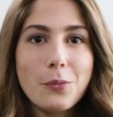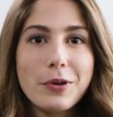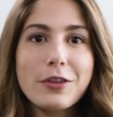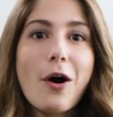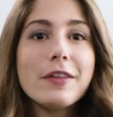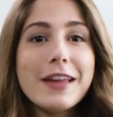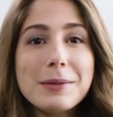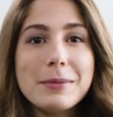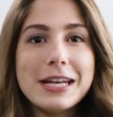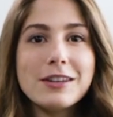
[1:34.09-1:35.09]
With
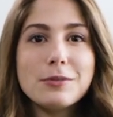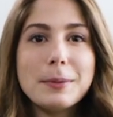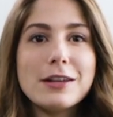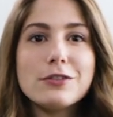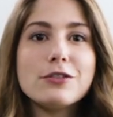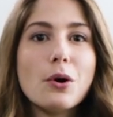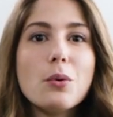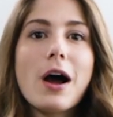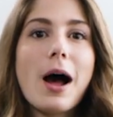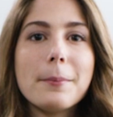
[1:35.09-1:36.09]
online meetings being so
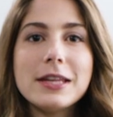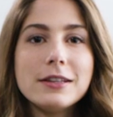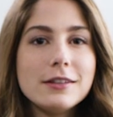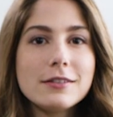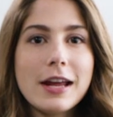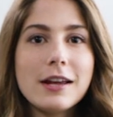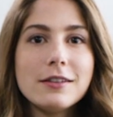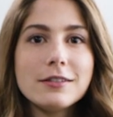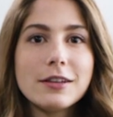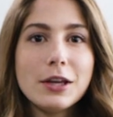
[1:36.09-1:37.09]
common these
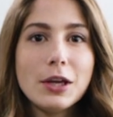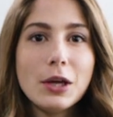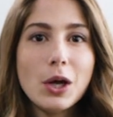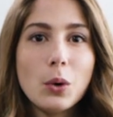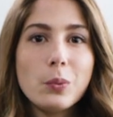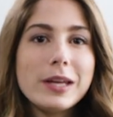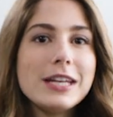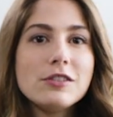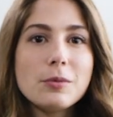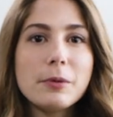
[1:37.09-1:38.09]
days, we
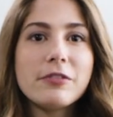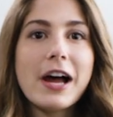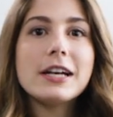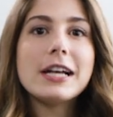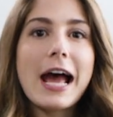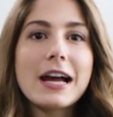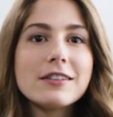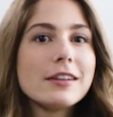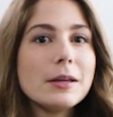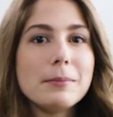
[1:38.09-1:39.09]
need to provide an
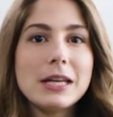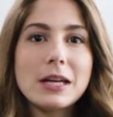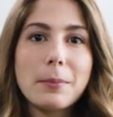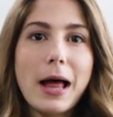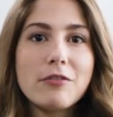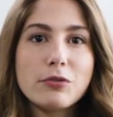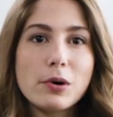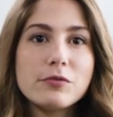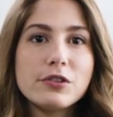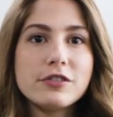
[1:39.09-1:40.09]
excellent meeting
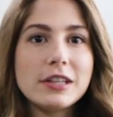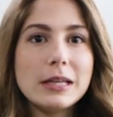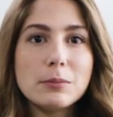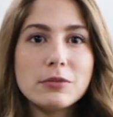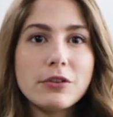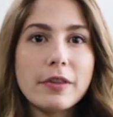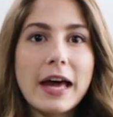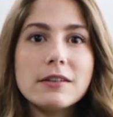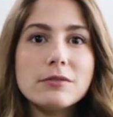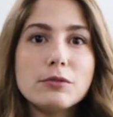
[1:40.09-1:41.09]
platform for teams so
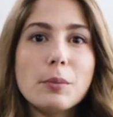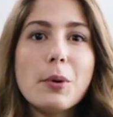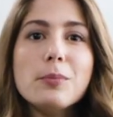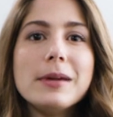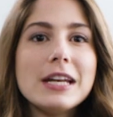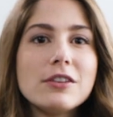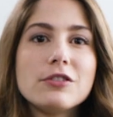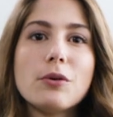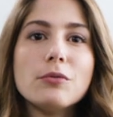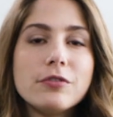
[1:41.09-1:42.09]
that remote meetings
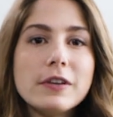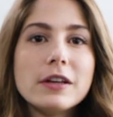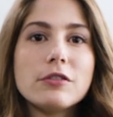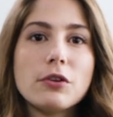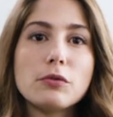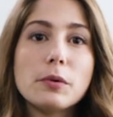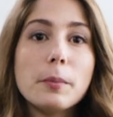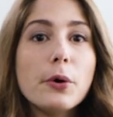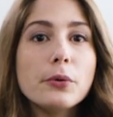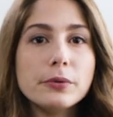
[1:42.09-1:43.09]
don't feel so
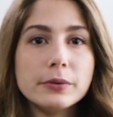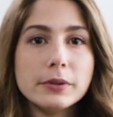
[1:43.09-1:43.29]
remote.